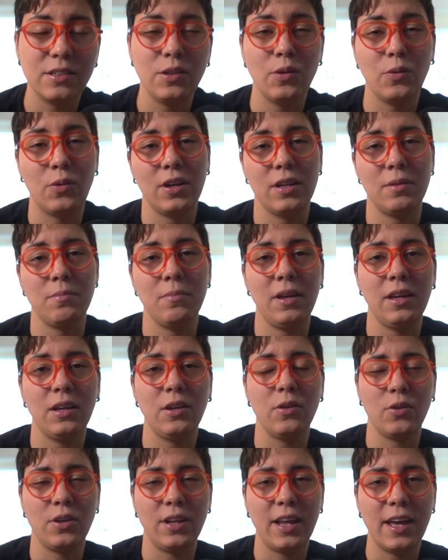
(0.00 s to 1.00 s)
you can make
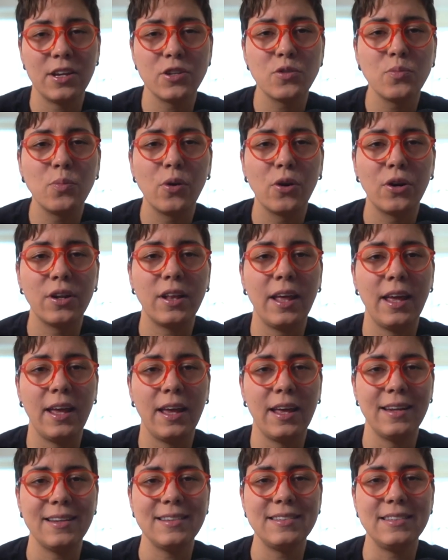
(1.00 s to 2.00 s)
your dashboard
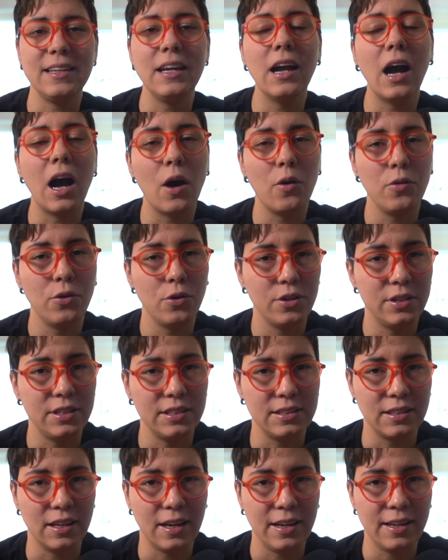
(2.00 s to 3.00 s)
and see how your
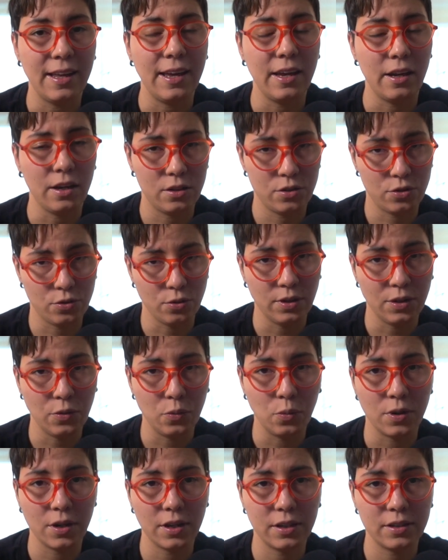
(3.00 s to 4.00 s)
design actually
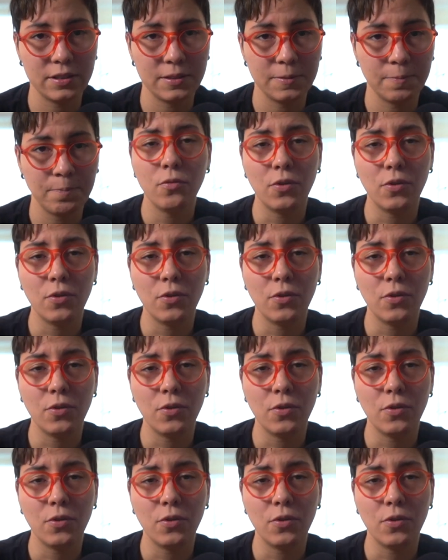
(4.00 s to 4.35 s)
works.